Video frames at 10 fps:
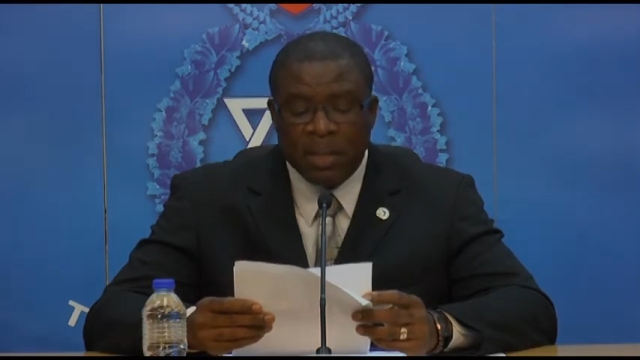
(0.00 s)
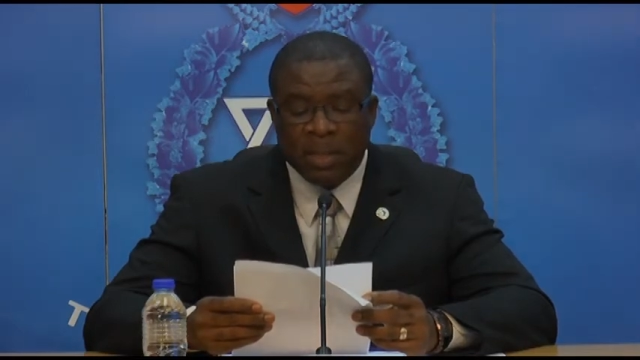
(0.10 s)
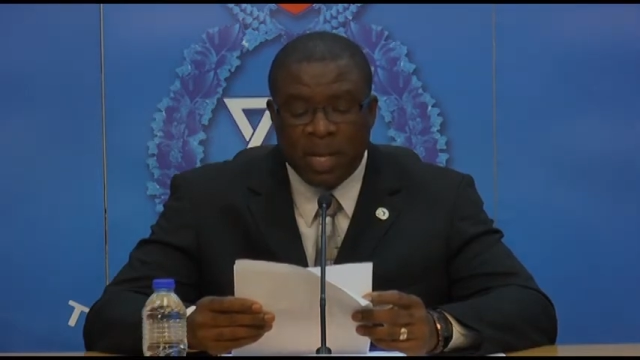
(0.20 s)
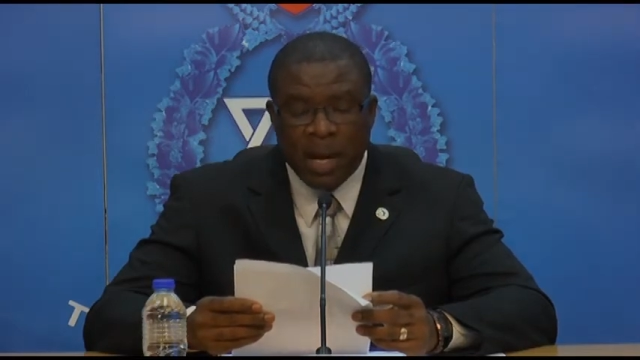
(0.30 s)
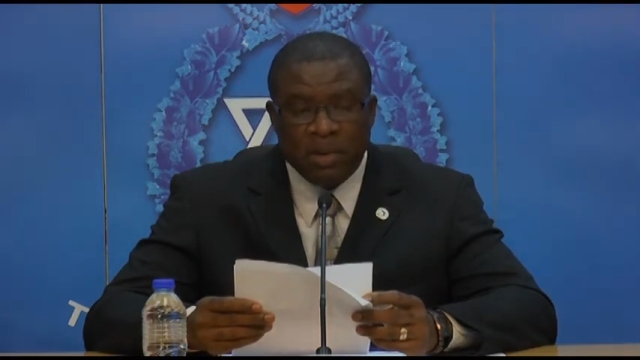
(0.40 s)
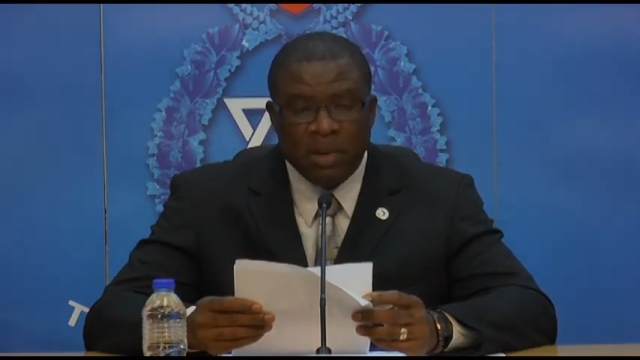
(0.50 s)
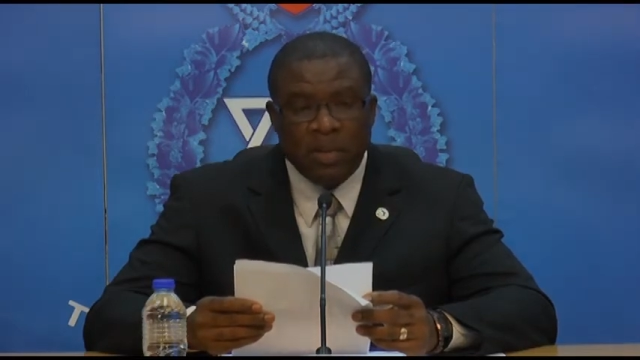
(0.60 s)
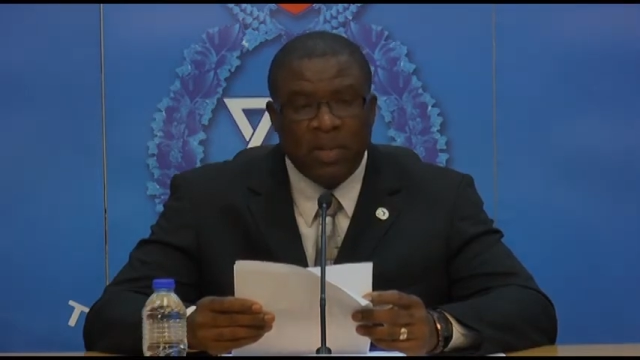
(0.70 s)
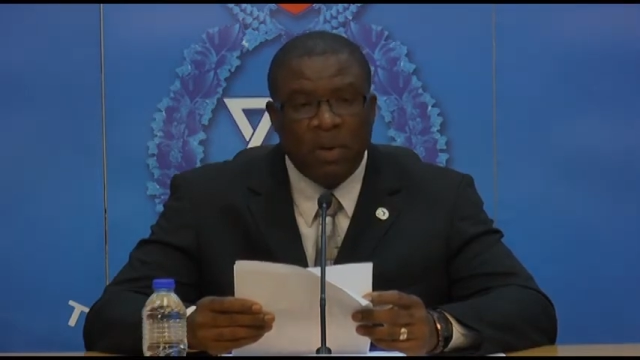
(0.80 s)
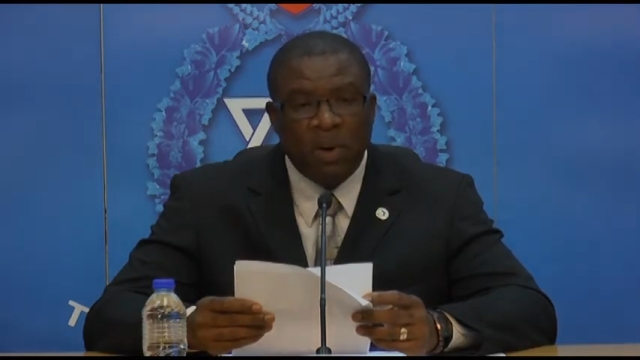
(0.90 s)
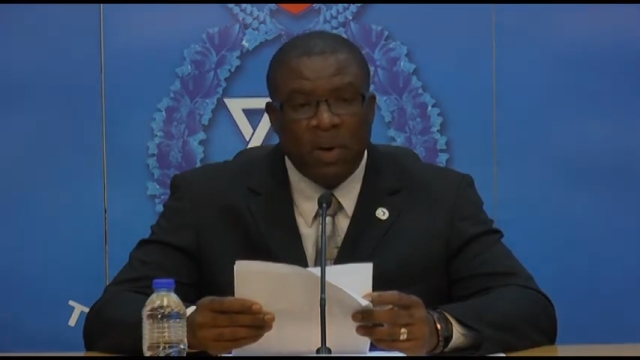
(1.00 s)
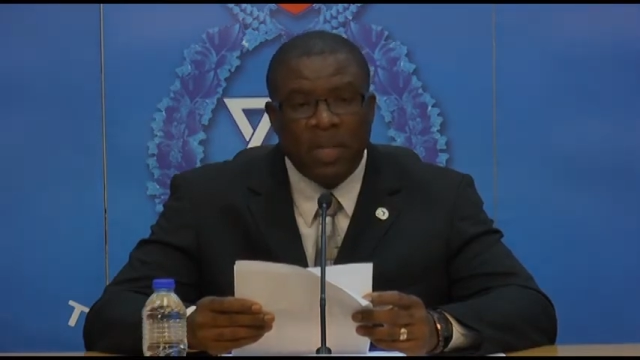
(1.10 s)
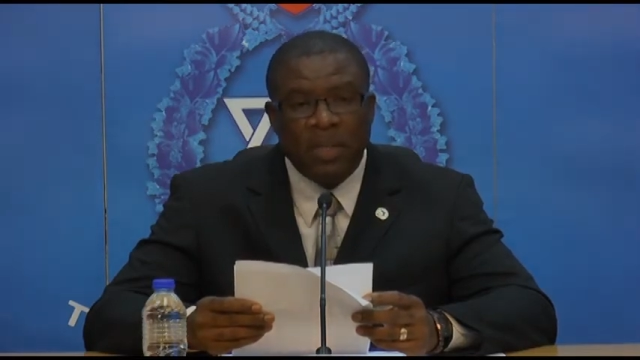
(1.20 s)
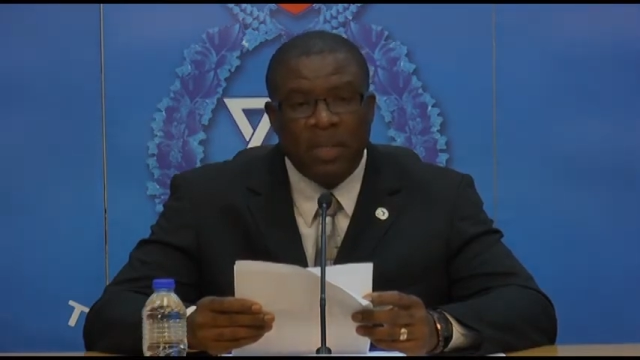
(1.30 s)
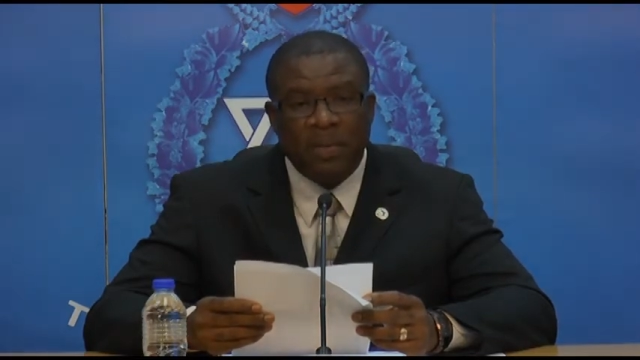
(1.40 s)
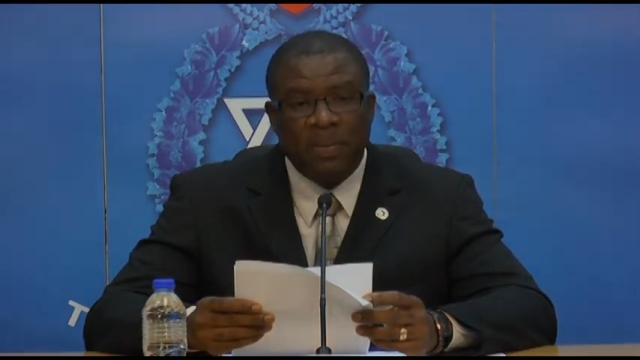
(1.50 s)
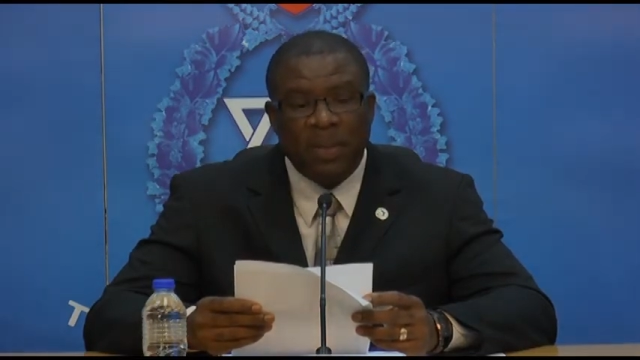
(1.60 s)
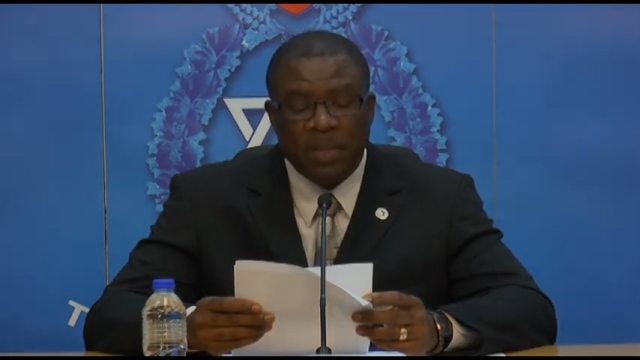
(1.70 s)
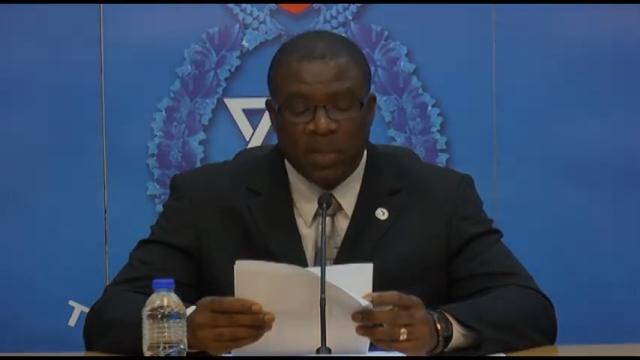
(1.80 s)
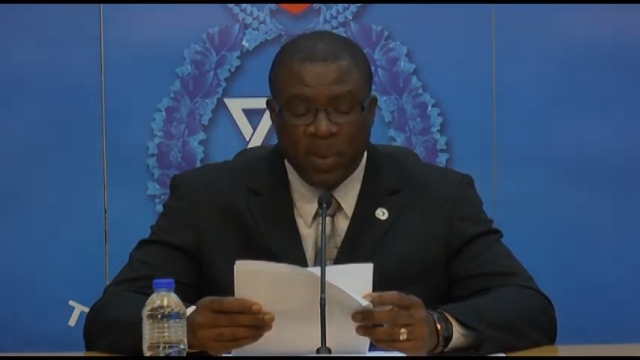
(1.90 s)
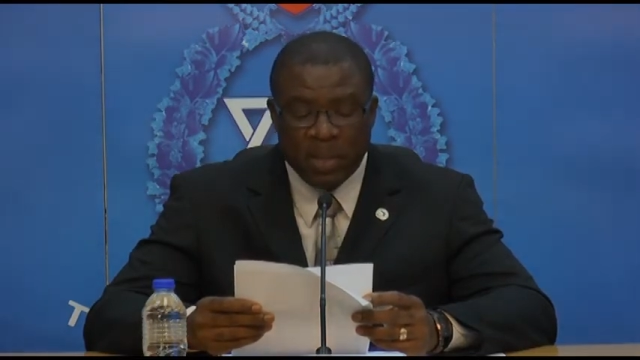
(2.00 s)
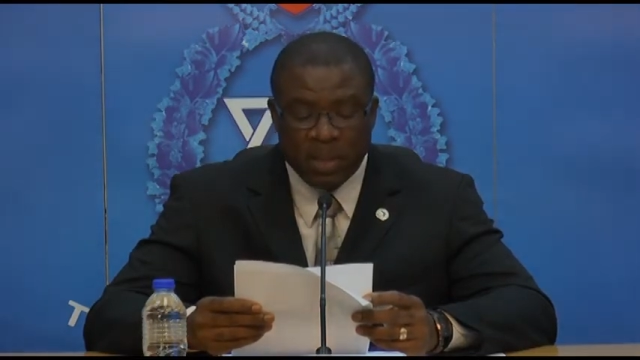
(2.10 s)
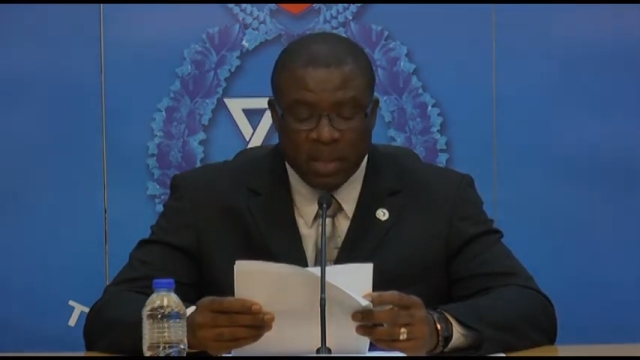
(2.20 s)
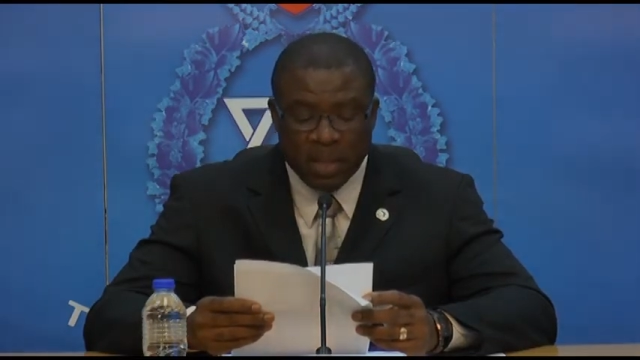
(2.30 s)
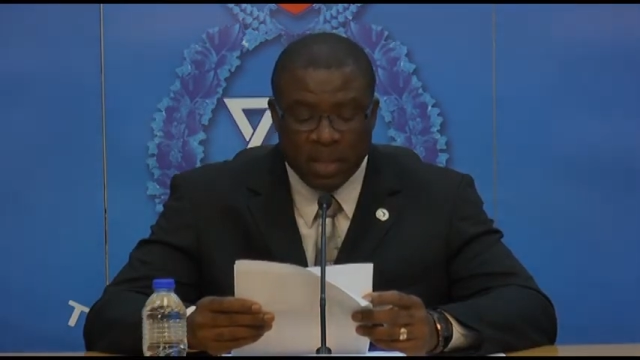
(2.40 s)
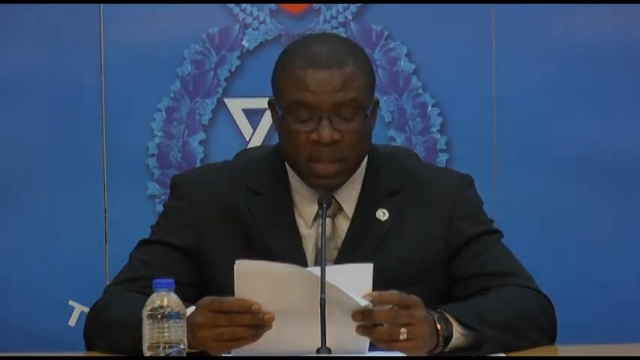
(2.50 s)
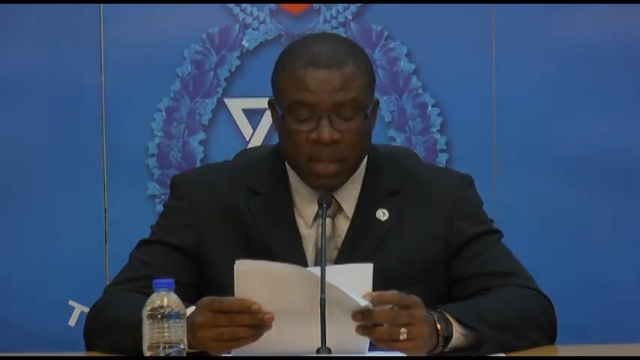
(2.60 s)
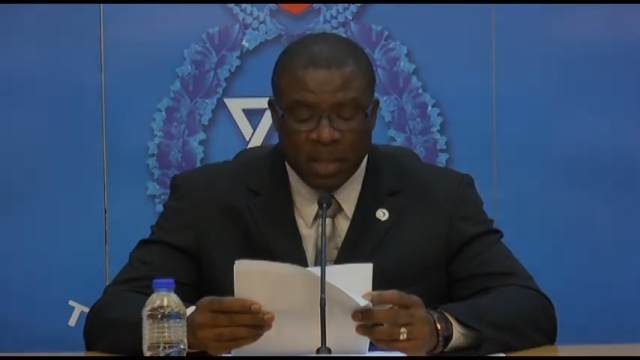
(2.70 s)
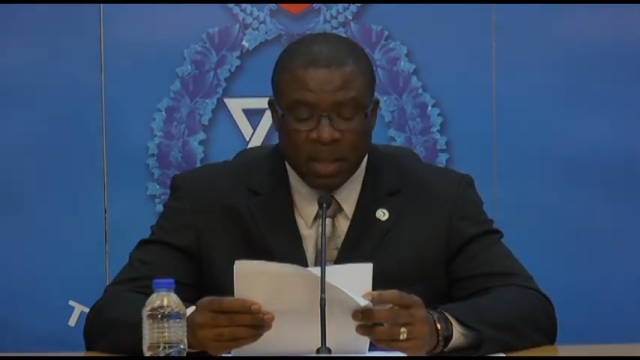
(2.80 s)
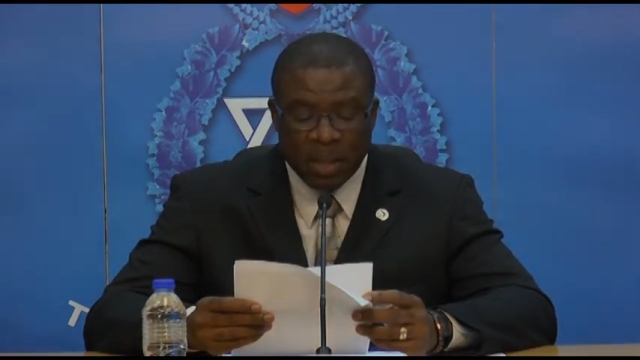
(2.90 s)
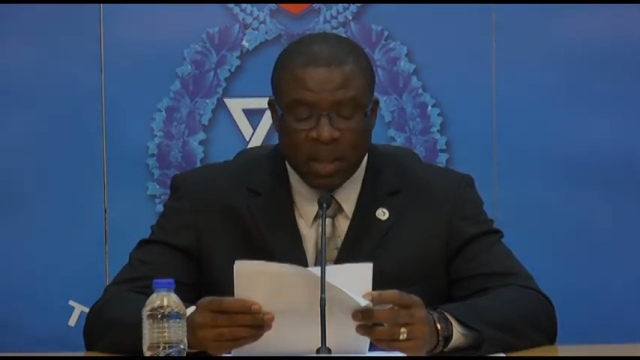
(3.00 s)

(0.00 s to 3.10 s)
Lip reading: January to August 31st, 2016,